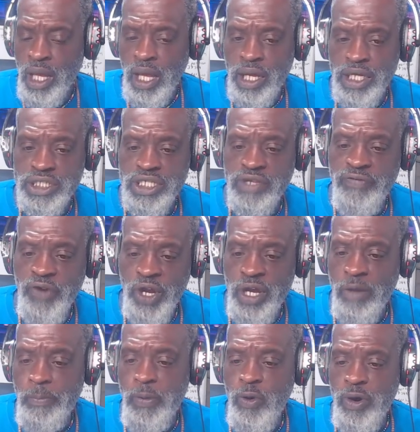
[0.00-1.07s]
Because it's very
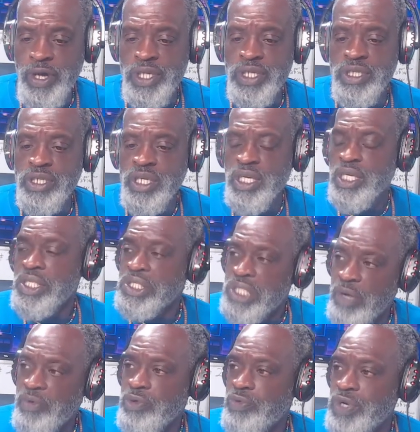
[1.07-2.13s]
important
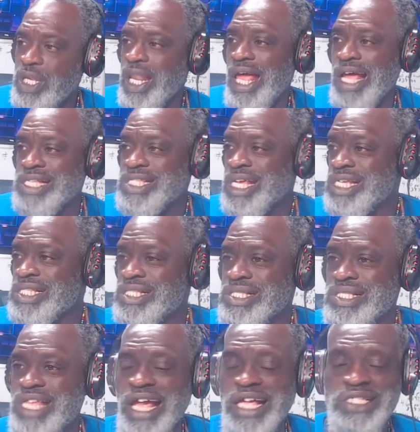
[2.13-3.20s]
that we realize that
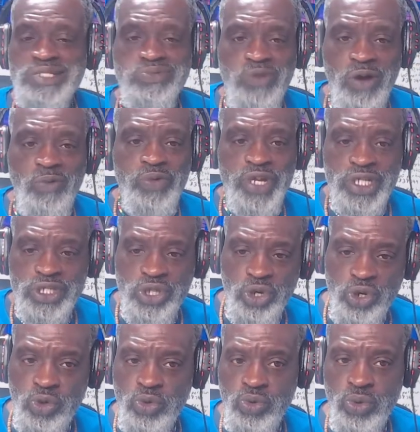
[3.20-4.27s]
that's what we
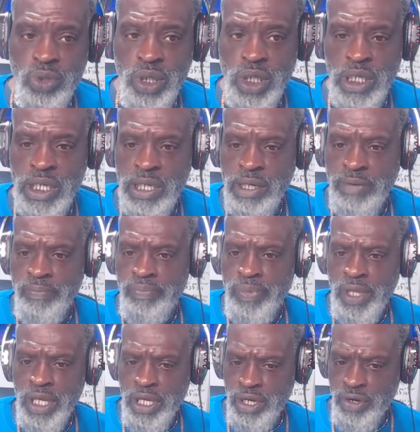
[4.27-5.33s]

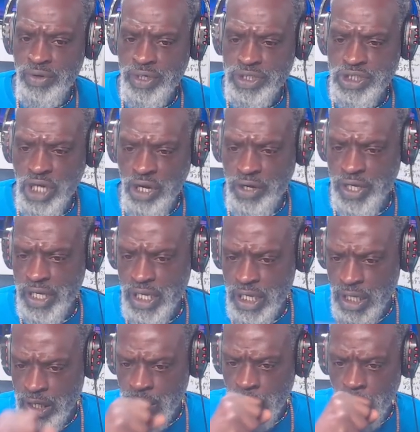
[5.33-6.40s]
do here on the journey
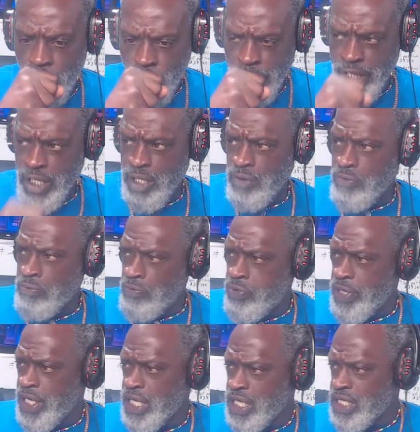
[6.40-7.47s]
we
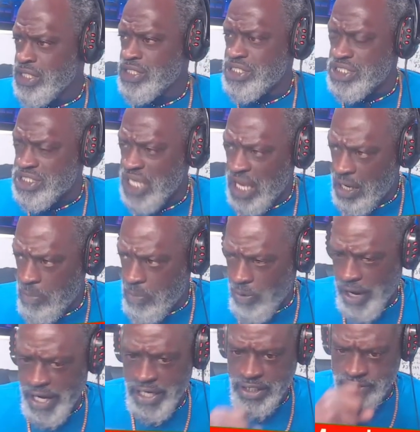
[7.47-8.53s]
we
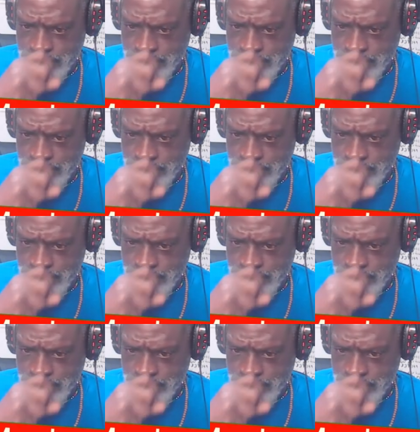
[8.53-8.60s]
celebrate